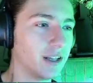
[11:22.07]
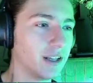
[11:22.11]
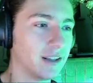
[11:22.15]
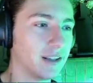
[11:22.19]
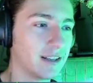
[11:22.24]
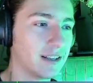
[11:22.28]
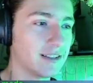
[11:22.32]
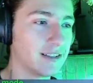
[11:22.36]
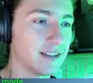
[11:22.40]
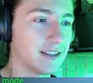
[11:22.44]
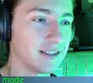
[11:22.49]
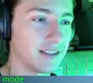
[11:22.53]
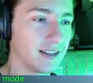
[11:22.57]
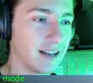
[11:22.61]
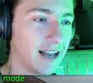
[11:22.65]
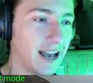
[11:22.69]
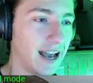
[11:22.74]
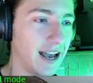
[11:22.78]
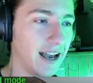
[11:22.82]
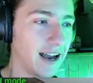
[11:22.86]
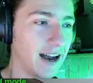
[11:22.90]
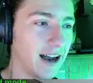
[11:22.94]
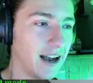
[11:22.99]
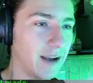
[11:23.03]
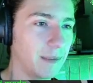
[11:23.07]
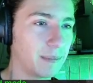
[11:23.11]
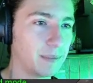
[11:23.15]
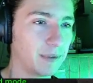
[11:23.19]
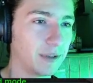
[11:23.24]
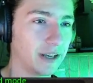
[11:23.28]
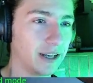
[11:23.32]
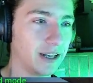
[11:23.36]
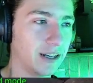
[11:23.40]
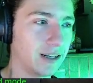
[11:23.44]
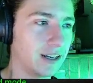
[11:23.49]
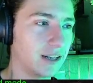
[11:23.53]
This is an AI
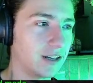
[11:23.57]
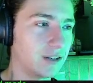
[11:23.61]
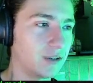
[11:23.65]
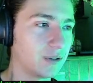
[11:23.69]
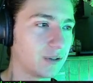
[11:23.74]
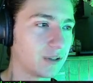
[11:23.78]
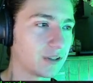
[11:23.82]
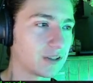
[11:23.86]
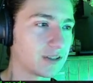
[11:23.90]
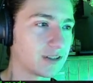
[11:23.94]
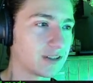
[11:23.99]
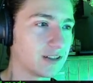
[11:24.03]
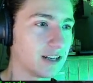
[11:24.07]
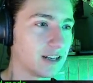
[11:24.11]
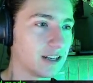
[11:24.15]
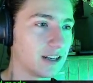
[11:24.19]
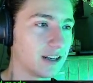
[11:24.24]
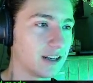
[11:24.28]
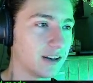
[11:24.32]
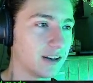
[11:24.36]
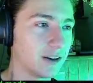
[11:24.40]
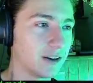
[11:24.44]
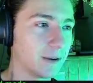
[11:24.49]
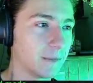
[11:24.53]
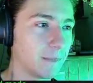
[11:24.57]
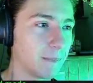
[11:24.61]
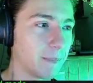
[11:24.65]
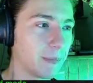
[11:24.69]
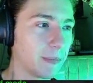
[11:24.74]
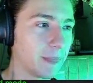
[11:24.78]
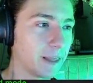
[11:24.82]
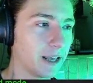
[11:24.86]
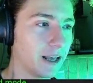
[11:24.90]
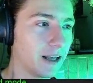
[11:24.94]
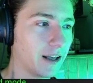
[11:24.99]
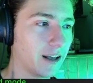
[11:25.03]
plane, and you can see here
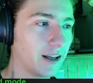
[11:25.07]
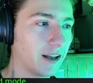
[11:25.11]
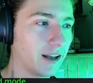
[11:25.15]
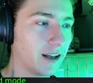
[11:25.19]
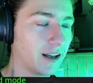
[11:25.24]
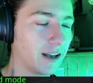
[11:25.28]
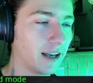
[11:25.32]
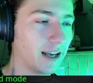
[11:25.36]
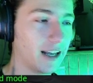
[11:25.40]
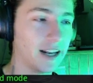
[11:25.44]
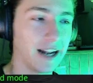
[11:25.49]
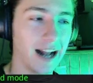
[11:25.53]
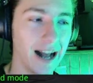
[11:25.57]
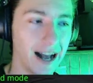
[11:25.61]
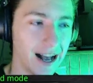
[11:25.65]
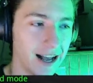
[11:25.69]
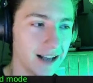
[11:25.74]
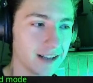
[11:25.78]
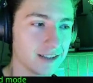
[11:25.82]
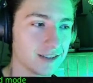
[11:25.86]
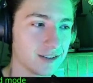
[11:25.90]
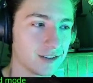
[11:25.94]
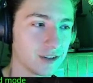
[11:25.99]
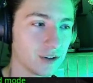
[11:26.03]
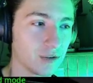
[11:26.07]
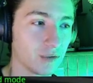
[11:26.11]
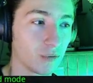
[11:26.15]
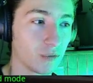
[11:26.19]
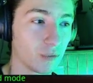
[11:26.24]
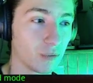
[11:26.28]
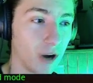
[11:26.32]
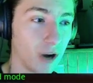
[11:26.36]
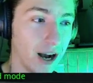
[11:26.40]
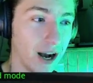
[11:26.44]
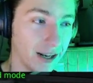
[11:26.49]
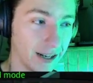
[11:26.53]
it has
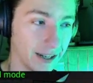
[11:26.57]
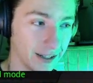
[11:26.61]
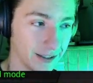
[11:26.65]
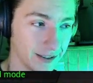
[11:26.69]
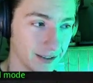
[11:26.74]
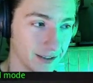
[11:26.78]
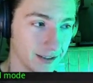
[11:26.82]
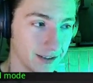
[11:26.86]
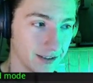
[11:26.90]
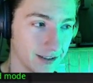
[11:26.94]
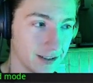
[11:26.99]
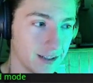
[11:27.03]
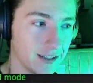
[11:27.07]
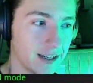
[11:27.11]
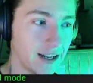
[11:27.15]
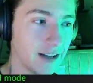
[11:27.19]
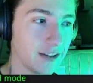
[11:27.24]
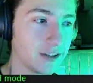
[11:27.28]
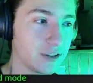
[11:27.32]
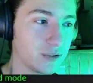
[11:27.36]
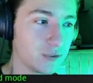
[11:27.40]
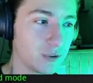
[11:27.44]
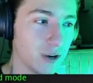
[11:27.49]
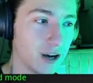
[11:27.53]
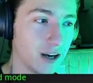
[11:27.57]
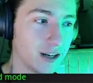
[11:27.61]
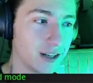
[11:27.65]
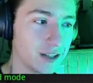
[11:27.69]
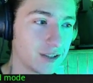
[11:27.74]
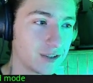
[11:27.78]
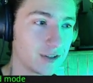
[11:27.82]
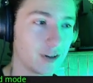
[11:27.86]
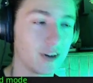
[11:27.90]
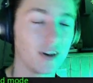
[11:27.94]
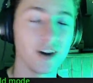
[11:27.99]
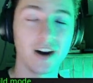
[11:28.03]
rockets. Now these
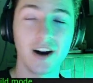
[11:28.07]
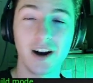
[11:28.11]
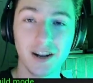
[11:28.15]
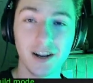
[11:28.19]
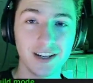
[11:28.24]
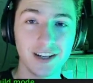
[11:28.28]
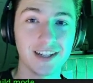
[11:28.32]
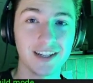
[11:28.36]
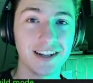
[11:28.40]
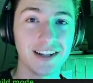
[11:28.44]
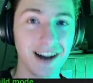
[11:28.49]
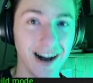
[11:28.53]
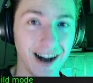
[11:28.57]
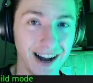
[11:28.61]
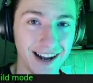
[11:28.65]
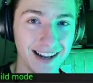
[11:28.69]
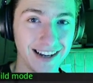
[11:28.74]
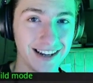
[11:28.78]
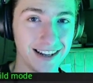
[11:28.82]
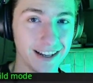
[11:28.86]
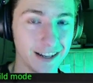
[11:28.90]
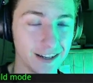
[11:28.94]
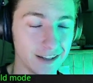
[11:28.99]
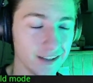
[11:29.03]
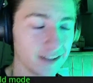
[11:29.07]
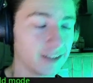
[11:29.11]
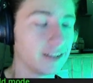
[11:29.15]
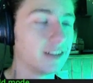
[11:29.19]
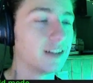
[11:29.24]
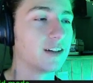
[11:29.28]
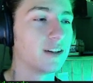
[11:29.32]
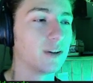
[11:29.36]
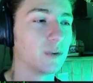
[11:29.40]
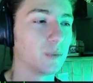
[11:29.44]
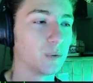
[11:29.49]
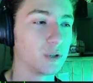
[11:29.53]
rockets are unguided,
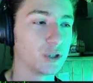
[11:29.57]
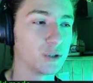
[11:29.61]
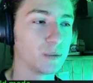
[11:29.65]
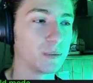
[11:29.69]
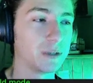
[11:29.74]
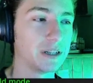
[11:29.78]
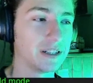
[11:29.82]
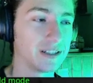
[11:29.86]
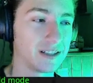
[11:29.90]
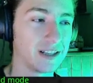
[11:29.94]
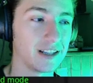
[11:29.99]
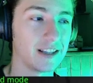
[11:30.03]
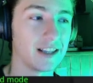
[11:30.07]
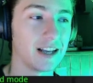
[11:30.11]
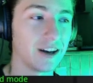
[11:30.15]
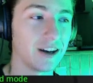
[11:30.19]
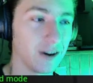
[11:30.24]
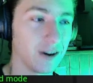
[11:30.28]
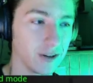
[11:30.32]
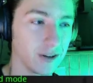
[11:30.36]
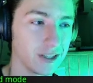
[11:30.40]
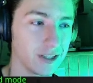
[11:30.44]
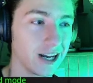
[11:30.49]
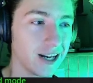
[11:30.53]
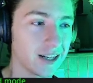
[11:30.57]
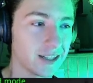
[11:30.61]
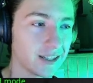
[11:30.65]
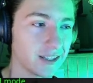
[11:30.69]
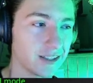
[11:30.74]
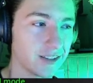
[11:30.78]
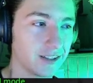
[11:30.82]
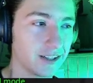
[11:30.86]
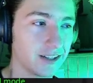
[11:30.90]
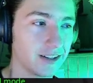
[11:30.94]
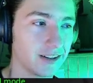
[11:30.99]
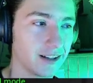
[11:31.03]
which means that they are
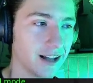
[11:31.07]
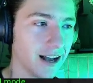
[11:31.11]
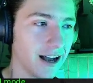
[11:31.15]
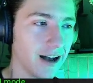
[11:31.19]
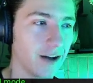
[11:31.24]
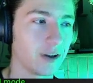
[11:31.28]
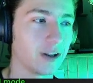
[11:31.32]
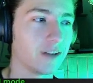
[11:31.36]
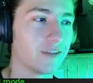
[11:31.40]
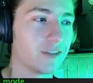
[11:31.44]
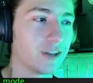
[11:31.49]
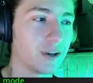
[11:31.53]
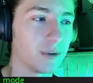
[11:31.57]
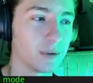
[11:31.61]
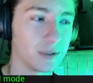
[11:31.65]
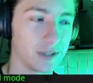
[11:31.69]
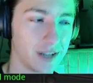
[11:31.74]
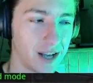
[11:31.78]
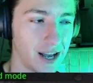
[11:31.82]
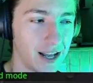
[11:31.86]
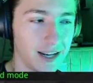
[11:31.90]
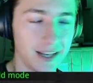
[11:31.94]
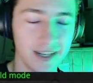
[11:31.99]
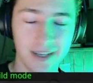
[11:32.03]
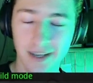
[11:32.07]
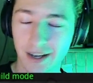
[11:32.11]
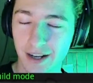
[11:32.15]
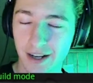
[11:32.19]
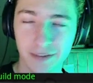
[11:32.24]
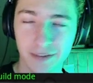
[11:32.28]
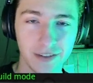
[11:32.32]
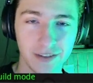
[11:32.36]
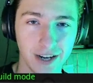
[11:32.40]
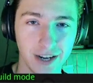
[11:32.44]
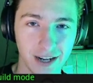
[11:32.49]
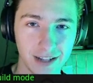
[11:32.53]
technically allowed. If there was any kind
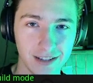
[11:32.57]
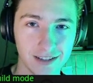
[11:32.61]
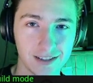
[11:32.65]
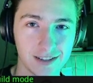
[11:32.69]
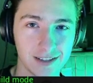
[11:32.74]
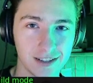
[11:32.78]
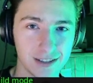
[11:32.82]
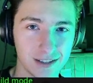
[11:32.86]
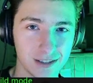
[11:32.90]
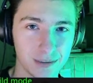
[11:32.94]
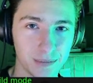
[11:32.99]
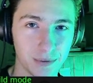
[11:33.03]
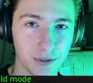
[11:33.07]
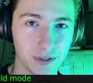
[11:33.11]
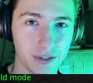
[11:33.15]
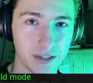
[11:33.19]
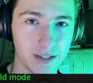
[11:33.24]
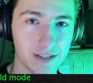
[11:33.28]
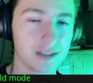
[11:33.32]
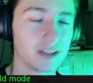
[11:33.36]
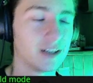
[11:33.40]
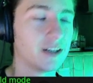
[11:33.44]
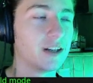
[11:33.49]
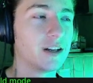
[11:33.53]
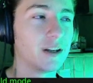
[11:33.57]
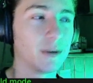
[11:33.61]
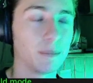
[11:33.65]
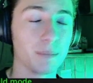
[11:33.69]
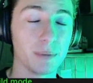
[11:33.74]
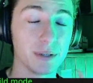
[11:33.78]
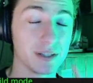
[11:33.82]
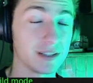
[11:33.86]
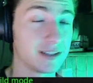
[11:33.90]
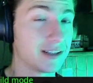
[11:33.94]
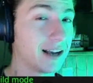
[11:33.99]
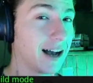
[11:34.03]
of guidance system on this
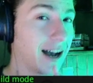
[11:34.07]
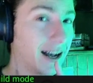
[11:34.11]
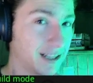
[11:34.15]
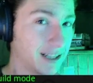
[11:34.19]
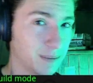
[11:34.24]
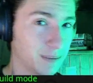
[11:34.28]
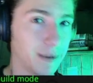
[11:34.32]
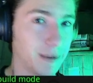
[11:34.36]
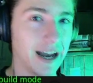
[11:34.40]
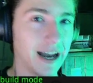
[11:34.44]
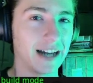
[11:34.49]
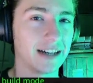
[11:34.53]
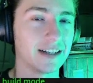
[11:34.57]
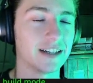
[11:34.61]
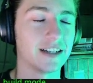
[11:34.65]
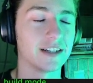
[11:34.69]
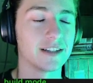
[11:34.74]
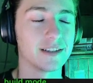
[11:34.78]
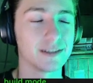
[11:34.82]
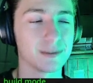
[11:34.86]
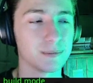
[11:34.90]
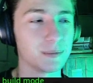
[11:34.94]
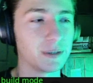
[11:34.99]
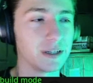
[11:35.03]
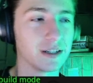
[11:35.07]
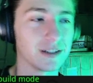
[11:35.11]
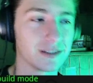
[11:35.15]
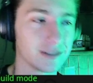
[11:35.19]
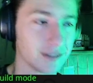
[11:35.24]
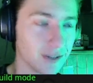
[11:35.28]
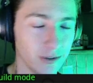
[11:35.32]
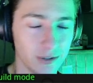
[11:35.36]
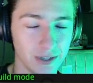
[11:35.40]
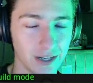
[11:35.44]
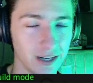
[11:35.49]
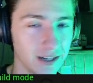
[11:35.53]
besides magnets, because
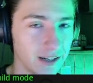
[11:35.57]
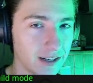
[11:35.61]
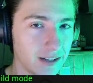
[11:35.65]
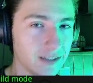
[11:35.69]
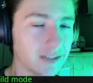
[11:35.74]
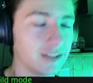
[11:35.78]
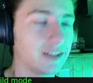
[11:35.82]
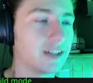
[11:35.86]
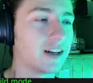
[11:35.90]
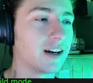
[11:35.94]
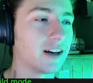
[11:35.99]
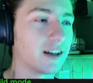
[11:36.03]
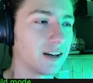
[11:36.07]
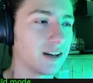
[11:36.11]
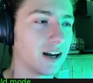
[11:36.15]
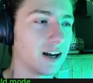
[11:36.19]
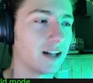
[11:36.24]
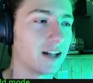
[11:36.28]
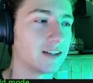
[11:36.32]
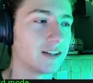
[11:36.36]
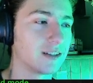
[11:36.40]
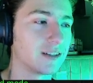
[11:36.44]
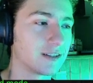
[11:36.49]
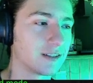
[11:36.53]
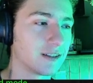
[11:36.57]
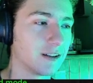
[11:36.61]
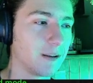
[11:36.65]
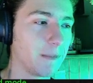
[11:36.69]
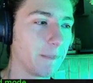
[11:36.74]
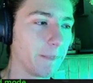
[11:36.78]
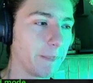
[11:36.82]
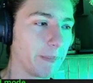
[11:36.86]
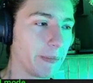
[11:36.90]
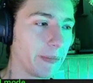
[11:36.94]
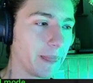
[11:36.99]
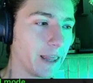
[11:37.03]
they're technically not guidance,
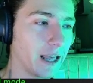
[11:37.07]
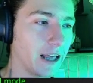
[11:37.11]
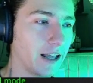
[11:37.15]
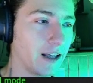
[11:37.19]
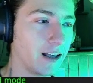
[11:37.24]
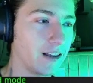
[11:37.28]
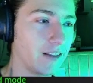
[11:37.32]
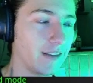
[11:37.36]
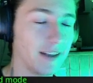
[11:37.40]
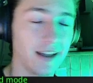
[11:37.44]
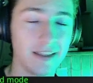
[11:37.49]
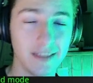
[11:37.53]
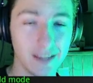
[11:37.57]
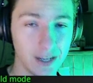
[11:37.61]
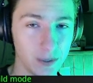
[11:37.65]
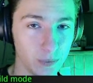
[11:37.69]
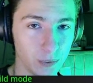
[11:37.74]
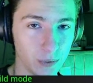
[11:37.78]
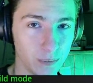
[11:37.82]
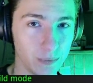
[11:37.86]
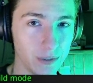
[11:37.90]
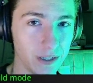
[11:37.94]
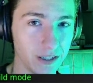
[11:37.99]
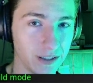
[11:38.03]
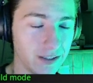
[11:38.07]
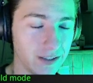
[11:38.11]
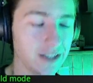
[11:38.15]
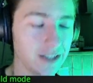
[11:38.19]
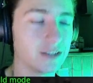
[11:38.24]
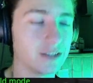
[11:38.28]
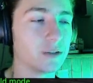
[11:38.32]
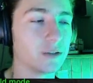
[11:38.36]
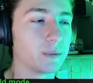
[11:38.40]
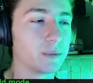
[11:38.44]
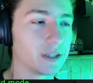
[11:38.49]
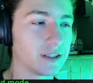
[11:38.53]
then they would be
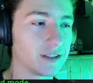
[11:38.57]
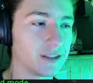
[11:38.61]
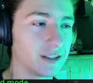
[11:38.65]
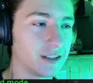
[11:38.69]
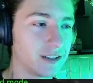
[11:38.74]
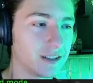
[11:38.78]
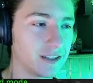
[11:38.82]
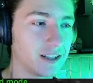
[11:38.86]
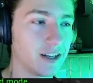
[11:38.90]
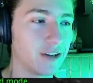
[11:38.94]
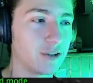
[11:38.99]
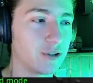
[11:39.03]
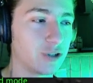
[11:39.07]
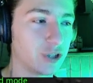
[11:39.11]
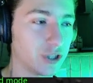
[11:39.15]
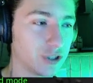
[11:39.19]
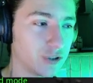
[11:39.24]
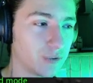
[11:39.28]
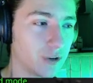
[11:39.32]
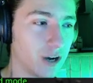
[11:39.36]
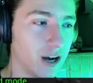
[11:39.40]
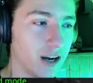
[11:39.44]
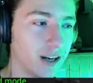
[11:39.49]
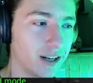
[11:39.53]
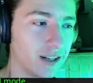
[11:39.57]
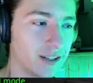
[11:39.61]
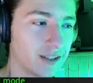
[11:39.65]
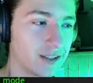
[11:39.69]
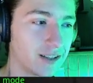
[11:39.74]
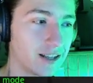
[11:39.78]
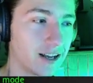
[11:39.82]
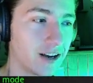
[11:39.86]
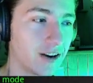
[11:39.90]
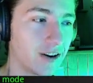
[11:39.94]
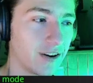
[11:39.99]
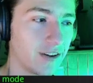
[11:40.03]
illegal. But since they're just rockets,
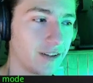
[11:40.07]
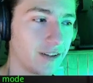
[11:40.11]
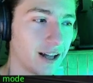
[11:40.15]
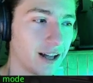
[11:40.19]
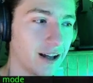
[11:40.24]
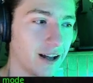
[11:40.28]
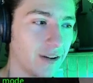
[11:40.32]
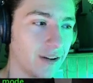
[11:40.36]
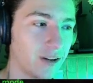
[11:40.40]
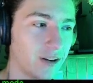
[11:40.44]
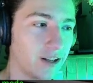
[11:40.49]
they are allowed.